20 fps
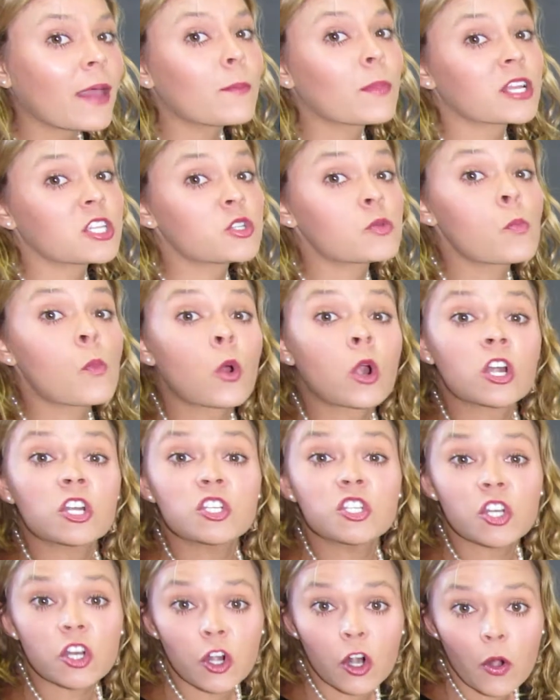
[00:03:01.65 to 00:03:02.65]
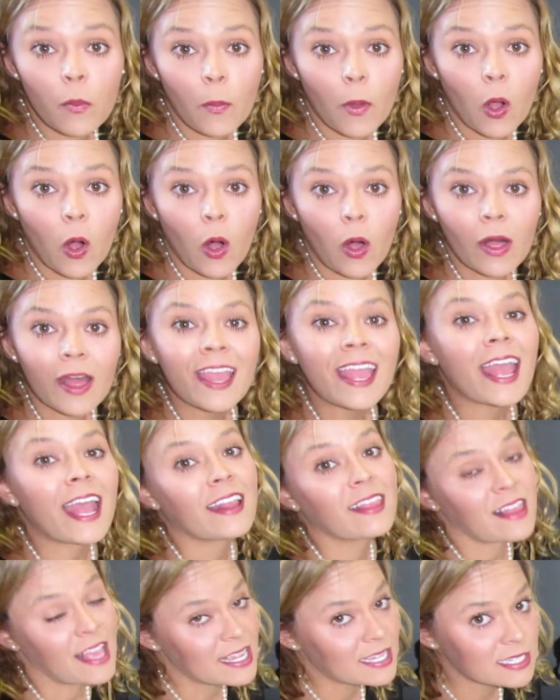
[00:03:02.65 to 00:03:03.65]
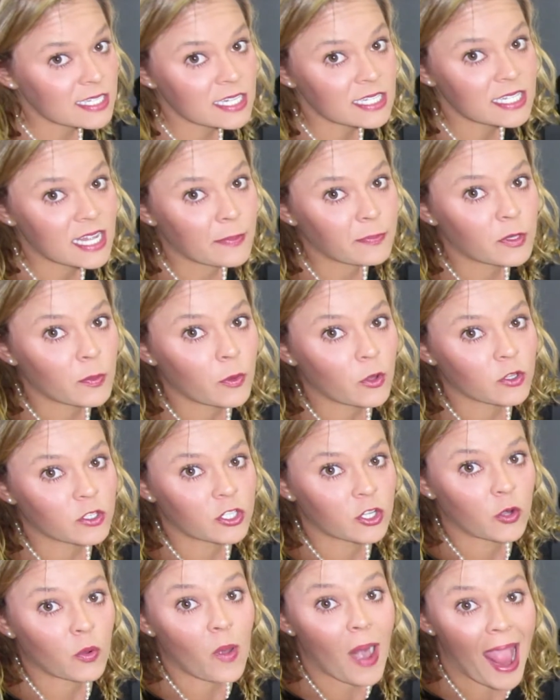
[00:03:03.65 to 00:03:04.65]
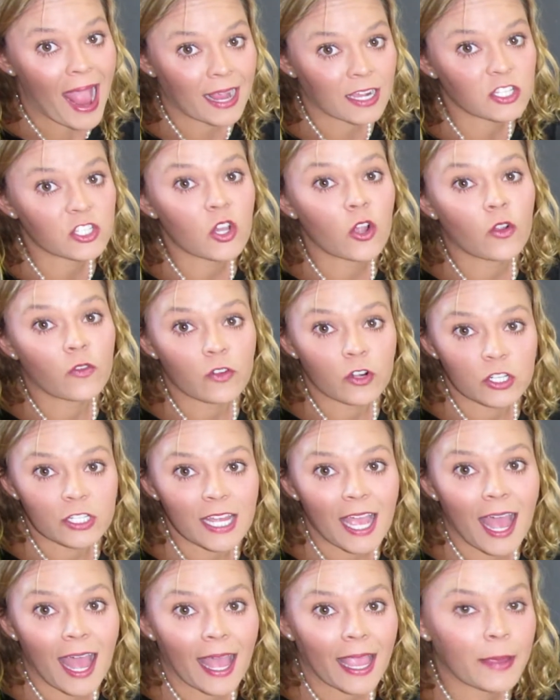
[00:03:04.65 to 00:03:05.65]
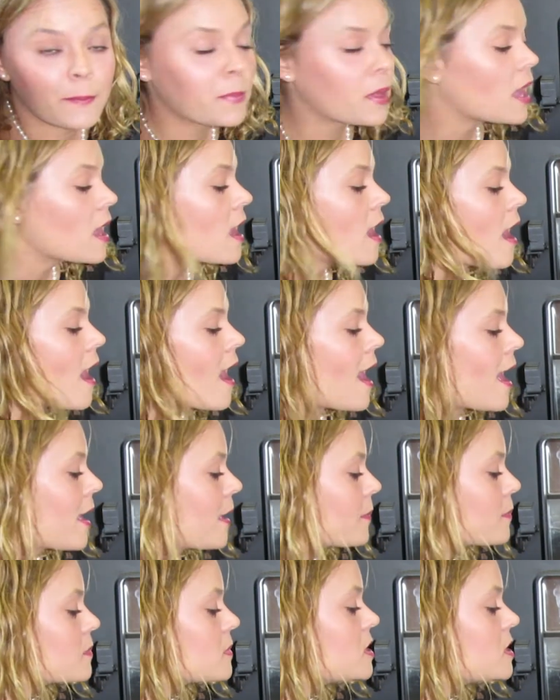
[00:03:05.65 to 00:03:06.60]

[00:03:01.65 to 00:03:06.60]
much more durable, and less susceptible to cracks over time. Um,